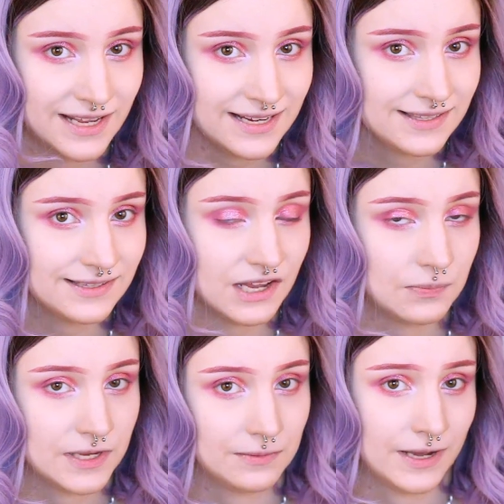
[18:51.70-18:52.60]
next
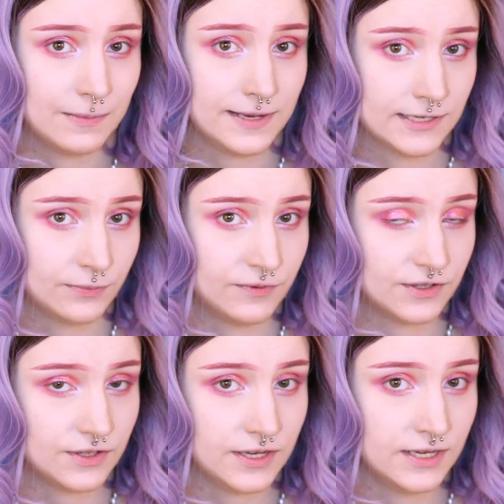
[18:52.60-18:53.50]
step in my makeup
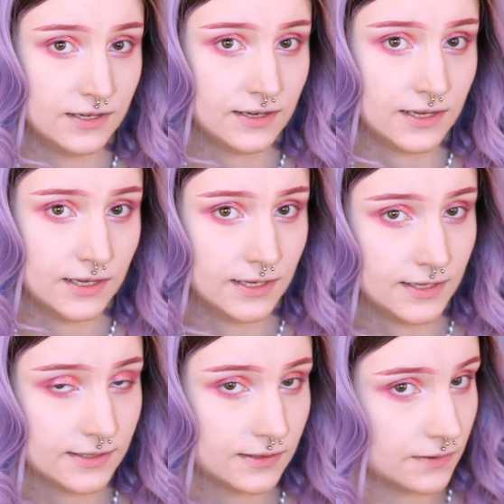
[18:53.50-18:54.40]
routine
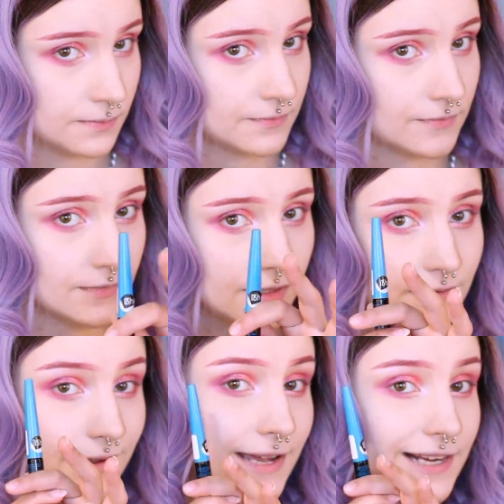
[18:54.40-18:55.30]
is
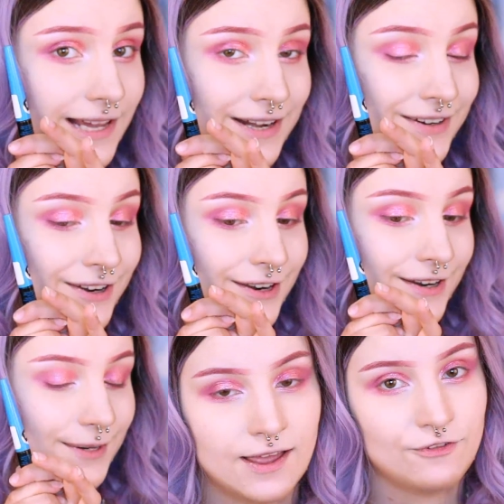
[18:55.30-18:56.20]

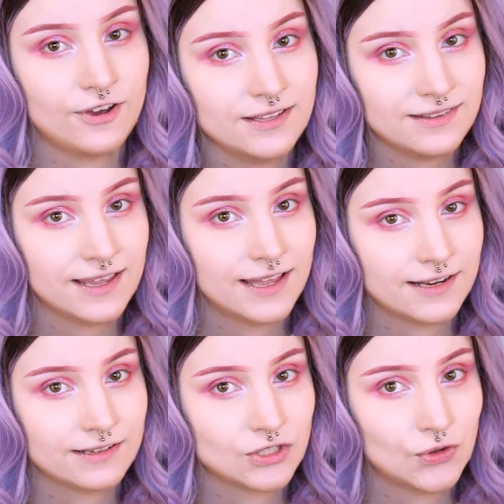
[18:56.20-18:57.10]
eyeliner. I find
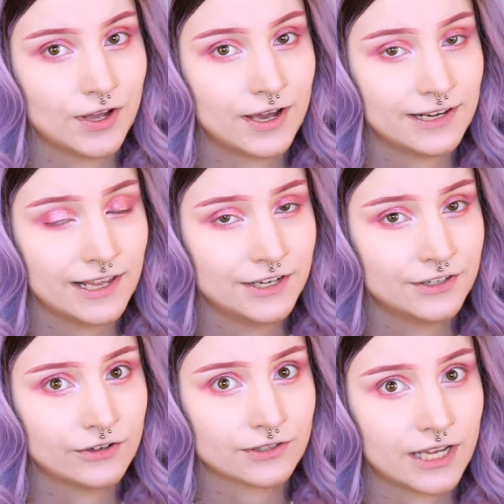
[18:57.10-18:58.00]
that doing eyeliner
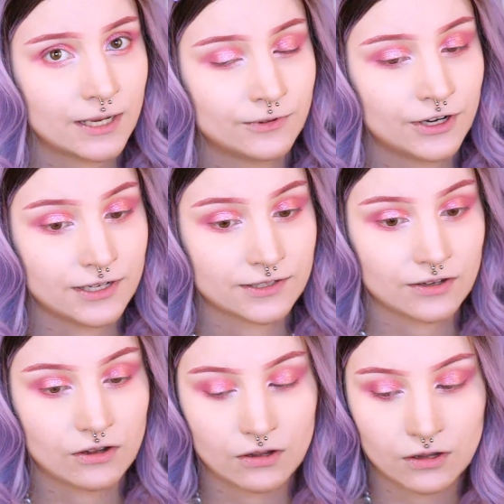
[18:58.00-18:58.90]
on camera is
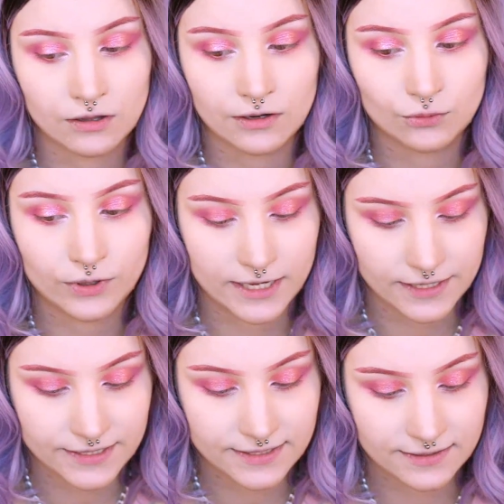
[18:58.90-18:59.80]

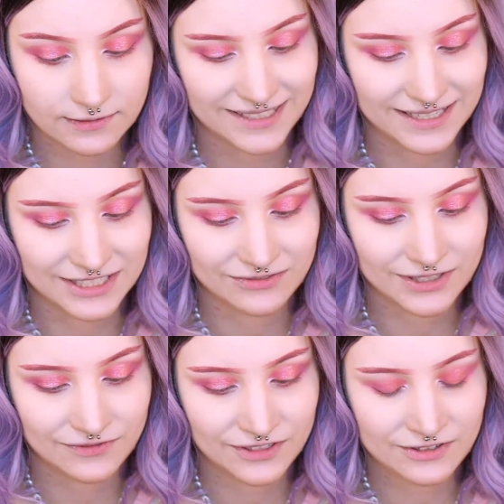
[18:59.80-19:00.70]
always kind of
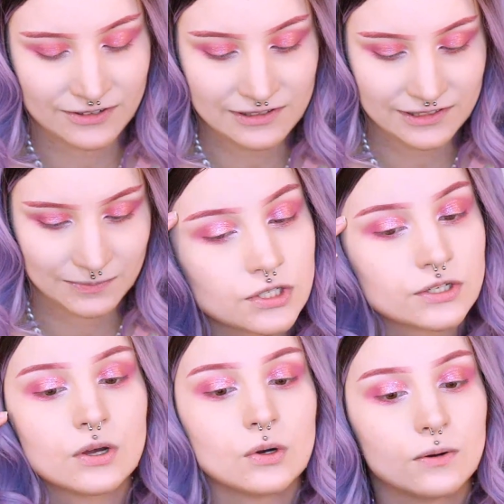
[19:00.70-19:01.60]
difficult,
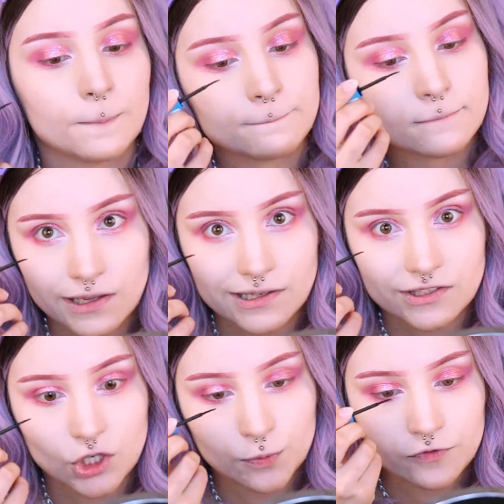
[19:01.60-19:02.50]
so let's hope